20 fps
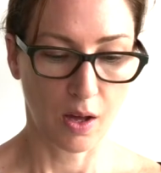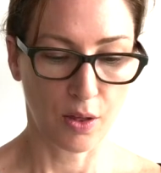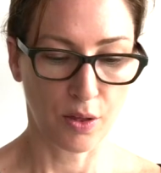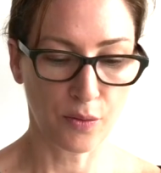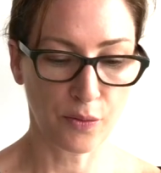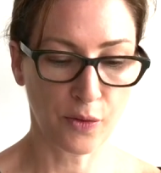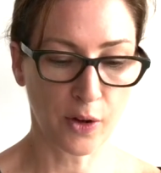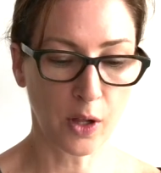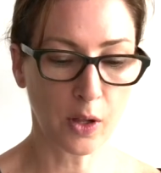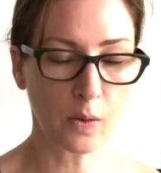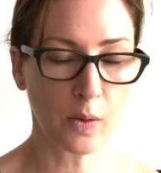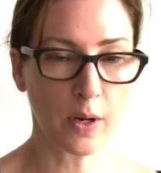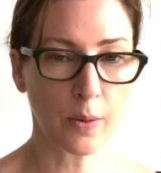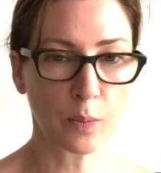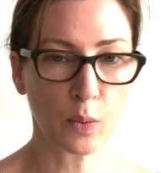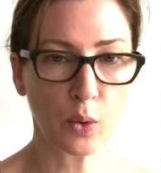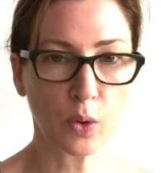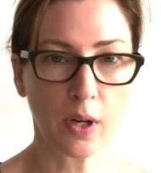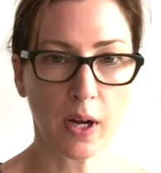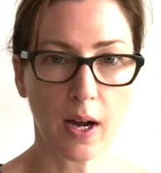The following
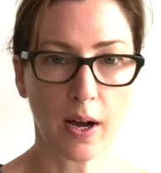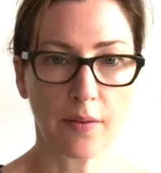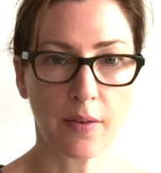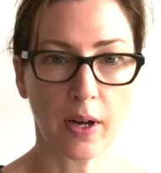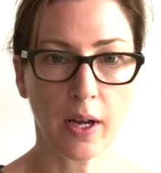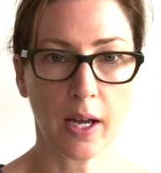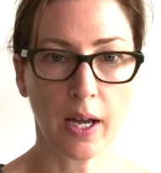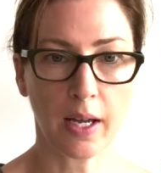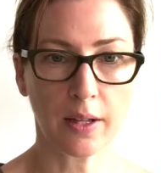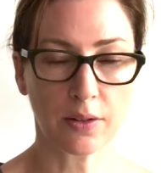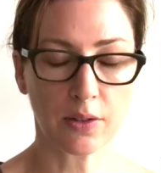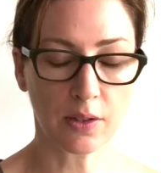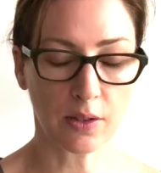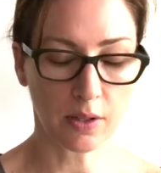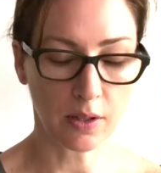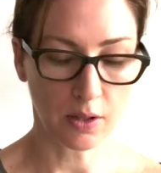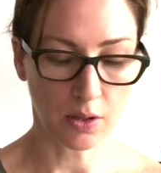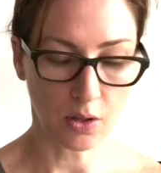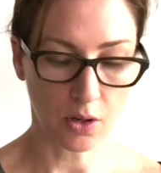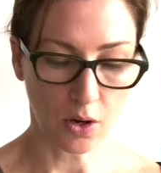will cover
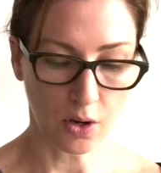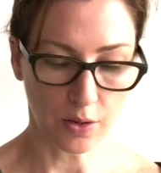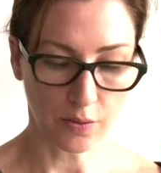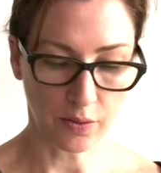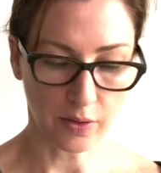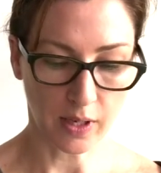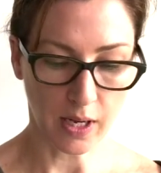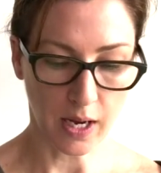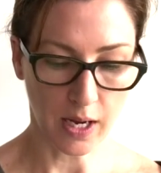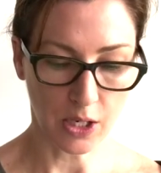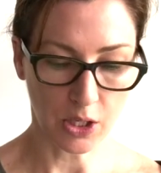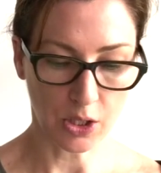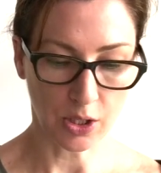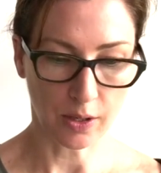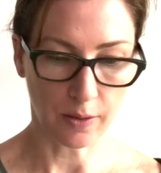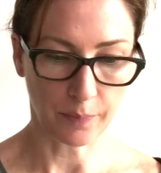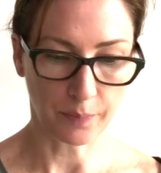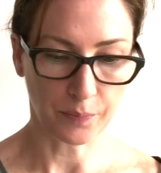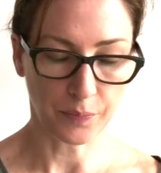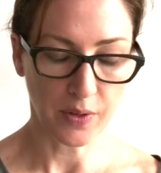incident
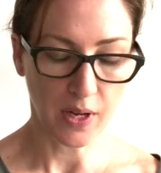notification.